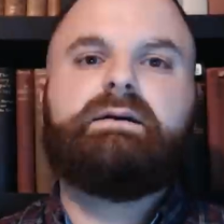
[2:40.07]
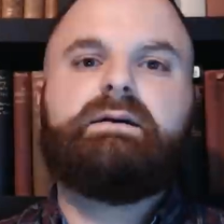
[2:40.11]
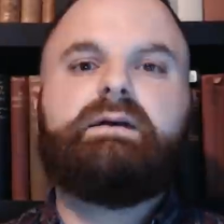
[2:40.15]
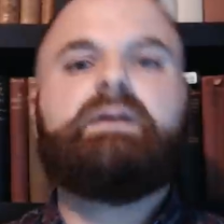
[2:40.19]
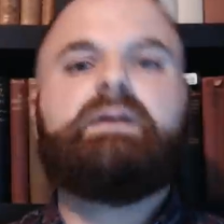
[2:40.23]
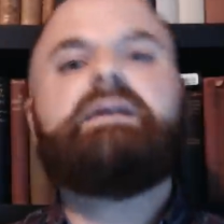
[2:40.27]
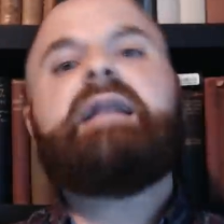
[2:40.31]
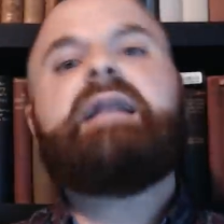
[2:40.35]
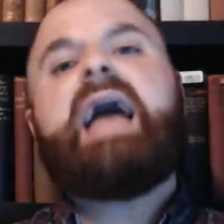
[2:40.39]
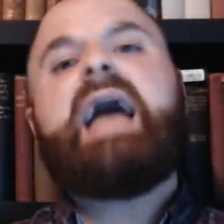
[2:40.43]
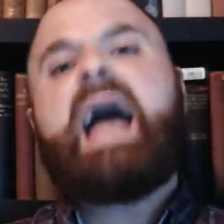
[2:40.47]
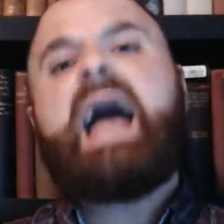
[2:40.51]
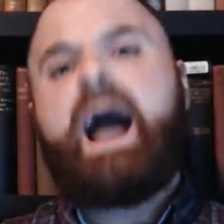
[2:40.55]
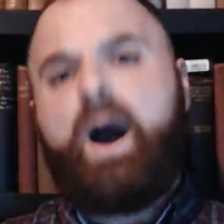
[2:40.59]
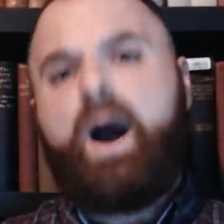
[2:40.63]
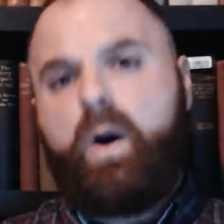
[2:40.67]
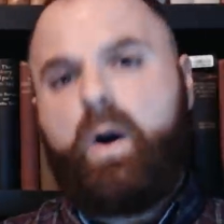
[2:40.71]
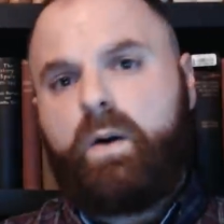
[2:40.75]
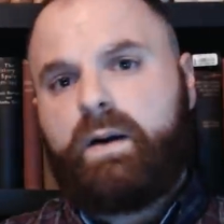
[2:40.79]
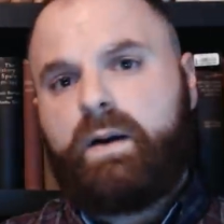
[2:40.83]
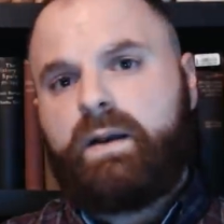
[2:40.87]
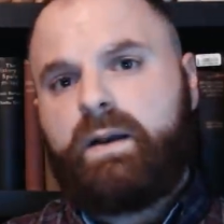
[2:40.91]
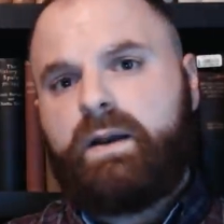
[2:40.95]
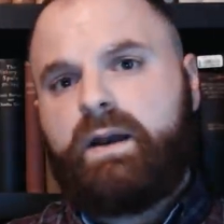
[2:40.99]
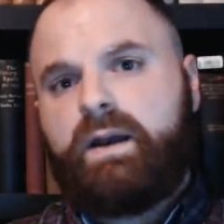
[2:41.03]
Now,
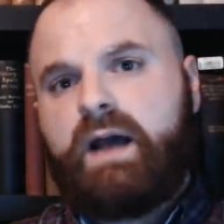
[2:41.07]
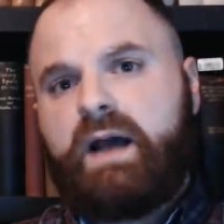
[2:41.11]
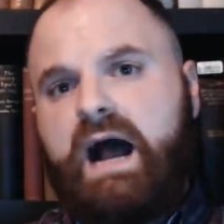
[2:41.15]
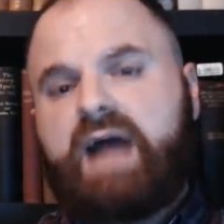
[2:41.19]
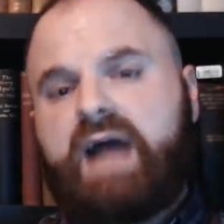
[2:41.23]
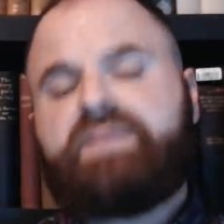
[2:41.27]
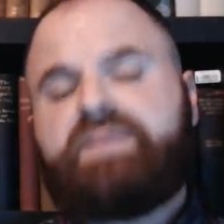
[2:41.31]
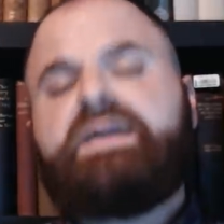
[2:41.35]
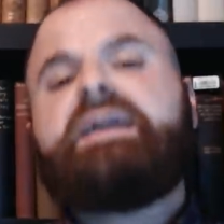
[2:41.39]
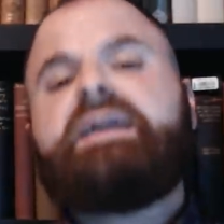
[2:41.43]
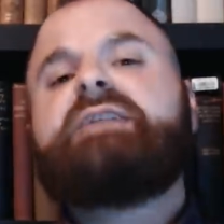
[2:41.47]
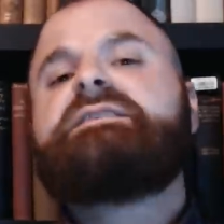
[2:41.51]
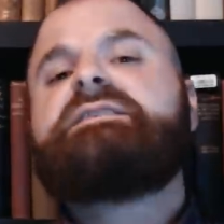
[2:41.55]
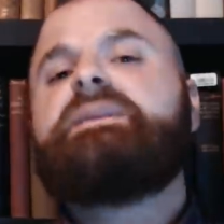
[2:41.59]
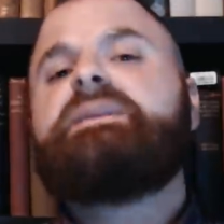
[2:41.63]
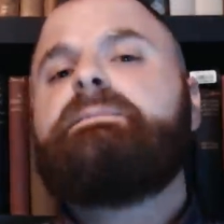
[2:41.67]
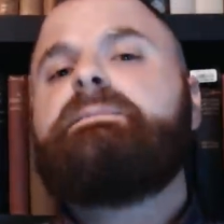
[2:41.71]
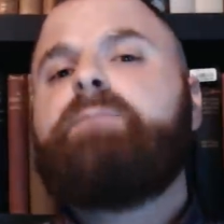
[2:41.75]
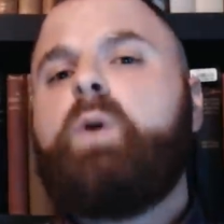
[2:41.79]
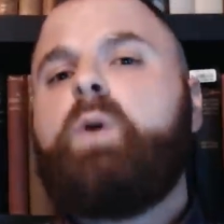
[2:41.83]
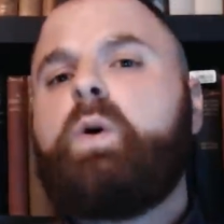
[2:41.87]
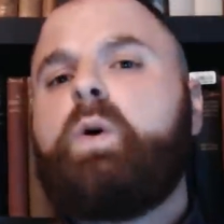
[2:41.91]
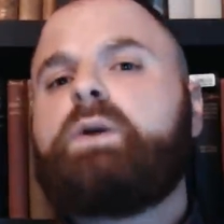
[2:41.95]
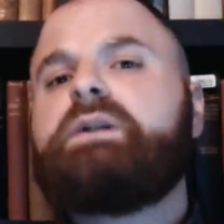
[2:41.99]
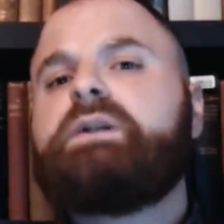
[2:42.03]
I think it's
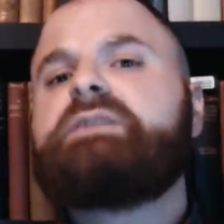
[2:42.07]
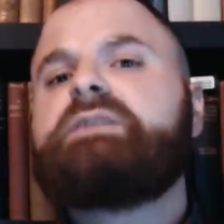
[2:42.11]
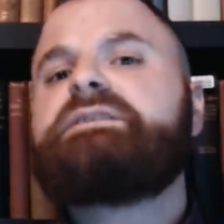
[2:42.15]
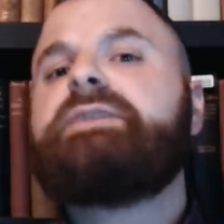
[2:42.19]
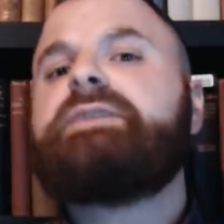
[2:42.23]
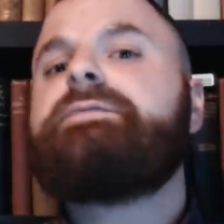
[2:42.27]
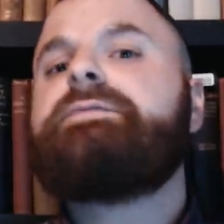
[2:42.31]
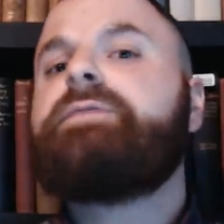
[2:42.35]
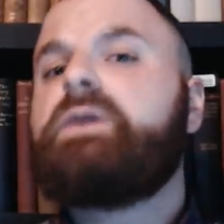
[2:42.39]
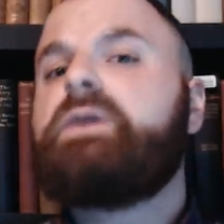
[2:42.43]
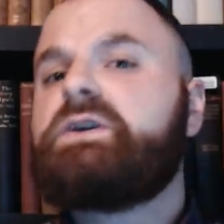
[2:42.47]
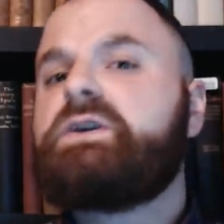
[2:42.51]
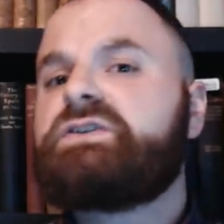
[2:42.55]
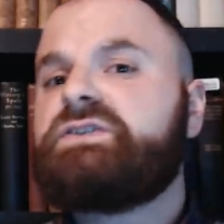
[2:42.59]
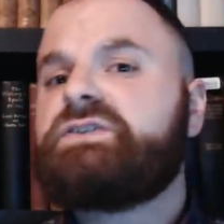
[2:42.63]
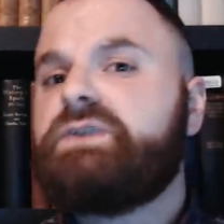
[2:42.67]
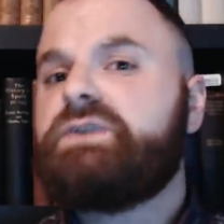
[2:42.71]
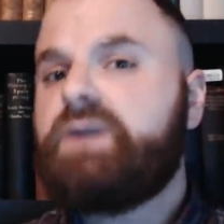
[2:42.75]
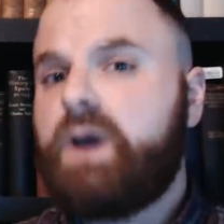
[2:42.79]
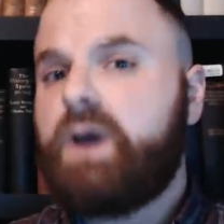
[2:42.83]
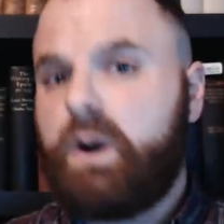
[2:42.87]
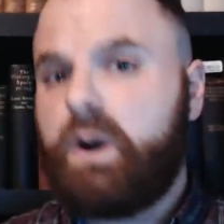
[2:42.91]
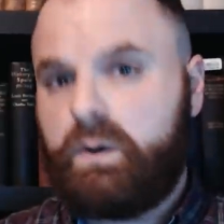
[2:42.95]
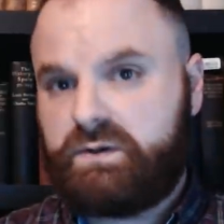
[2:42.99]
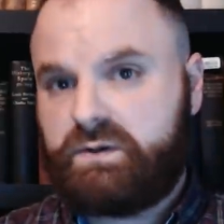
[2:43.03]
important to first
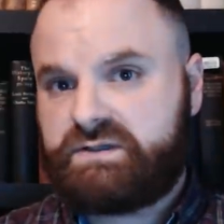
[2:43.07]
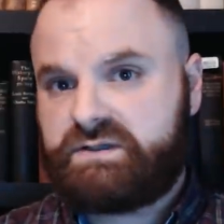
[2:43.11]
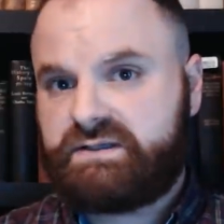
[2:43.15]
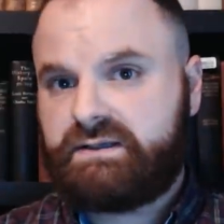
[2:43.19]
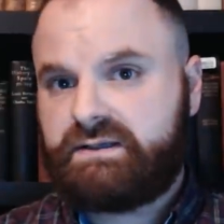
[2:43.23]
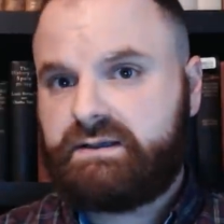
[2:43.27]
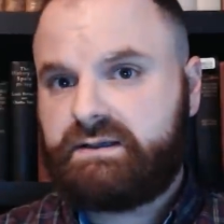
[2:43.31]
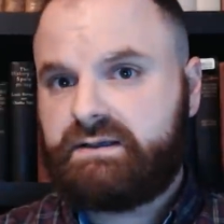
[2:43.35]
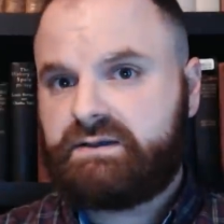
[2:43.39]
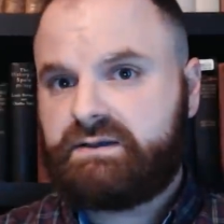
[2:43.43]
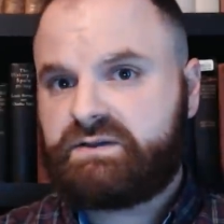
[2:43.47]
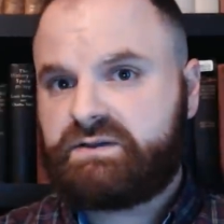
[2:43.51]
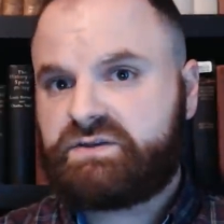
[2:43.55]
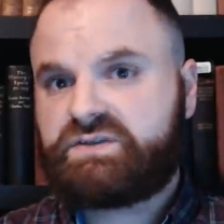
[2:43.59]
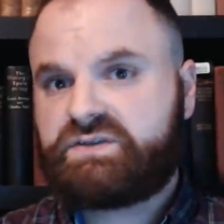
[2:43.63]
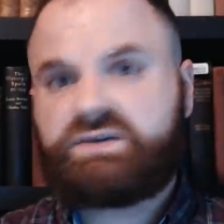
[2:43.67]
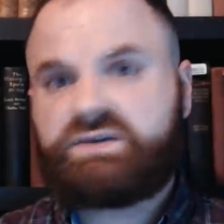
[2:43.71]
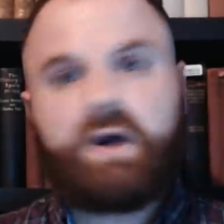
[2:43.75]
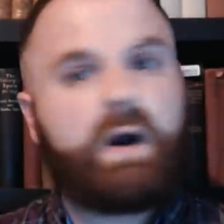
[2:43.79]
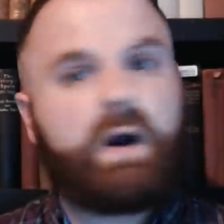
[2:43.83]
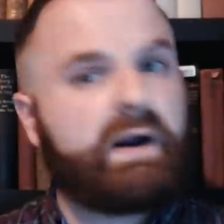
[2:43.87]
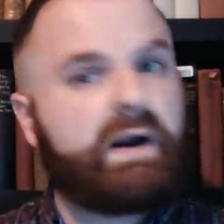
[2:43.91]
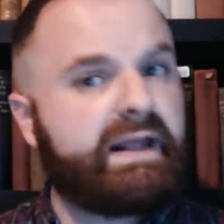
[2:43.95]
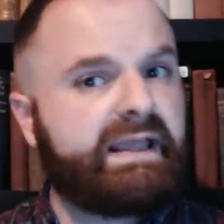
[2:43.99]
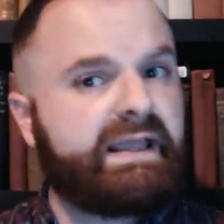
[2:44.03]
note,
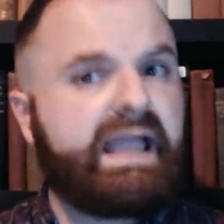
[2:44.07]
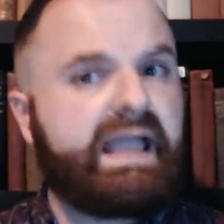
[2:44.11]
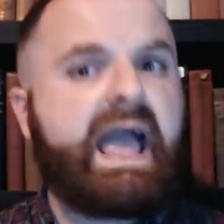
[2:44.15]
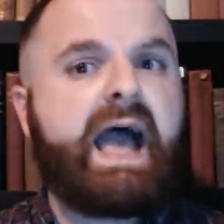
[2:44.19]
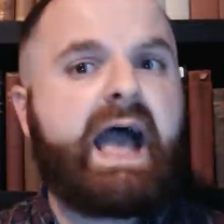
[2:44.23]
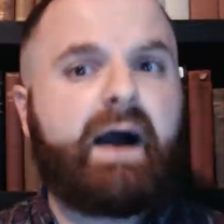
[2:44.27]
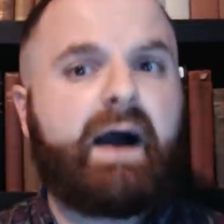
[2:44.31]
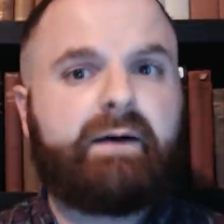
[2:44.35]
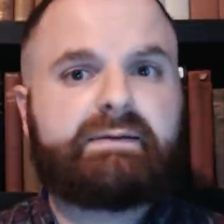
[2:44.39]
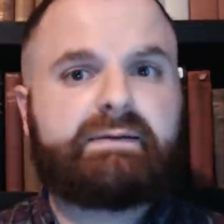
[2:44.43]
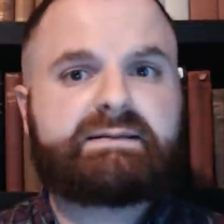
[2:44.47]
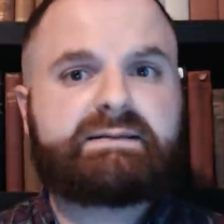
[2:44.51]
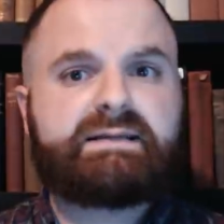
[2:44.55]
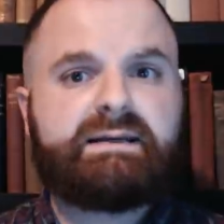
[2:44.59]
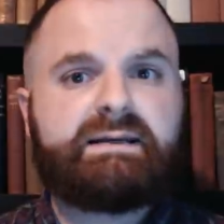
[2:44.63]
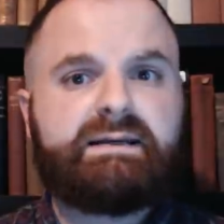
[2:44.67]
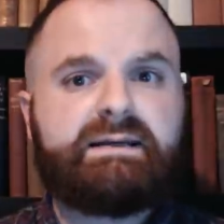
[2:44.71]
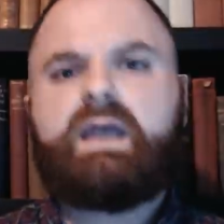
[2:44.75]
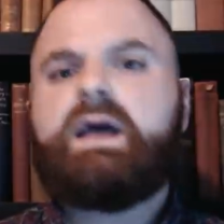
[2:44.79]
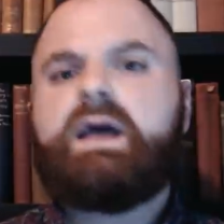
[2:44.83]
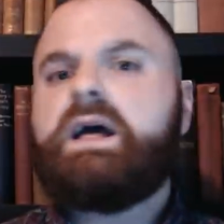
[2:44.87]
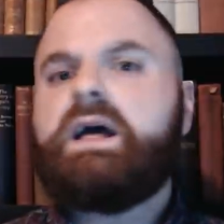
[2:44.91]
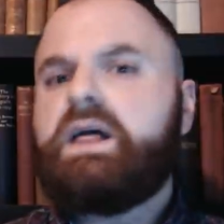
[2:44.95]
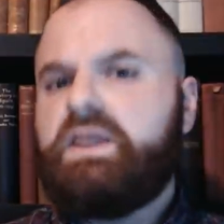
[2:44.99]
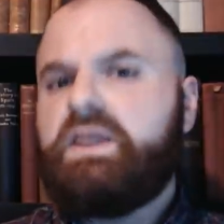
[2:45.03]
starting out,
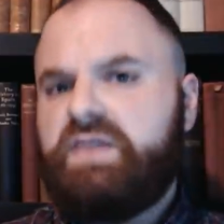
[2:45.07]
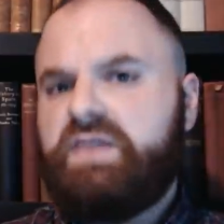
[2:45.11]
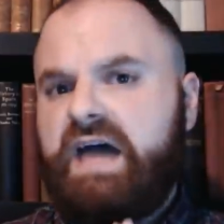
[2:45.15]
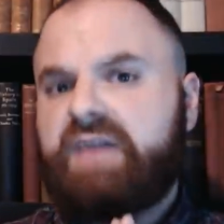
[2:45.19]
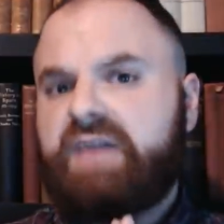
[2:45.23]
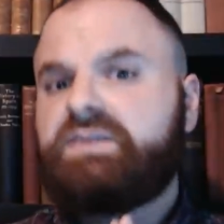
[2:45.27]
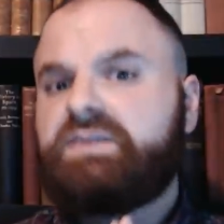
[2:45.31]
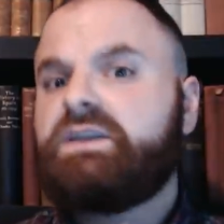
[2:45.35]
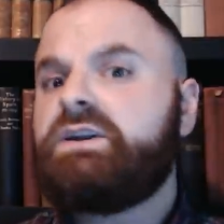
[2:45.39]
that the